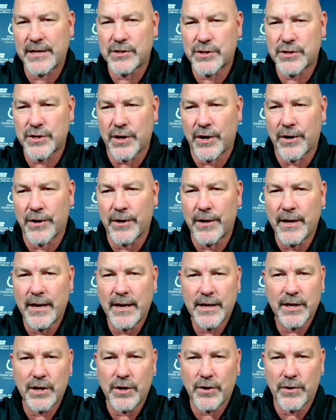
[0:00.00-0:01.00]
So,
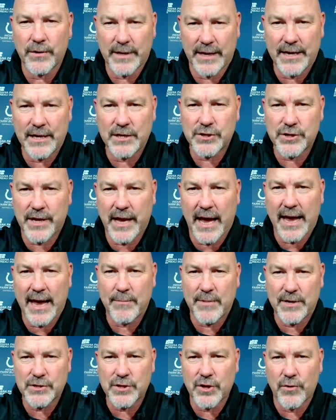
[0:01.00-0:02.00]
you know, each game
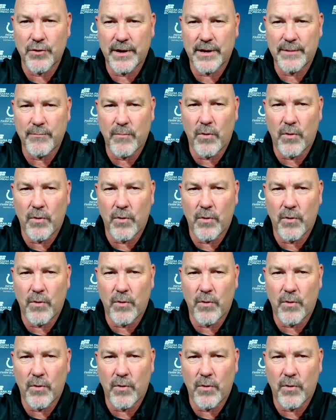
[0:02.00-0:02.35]
he's learning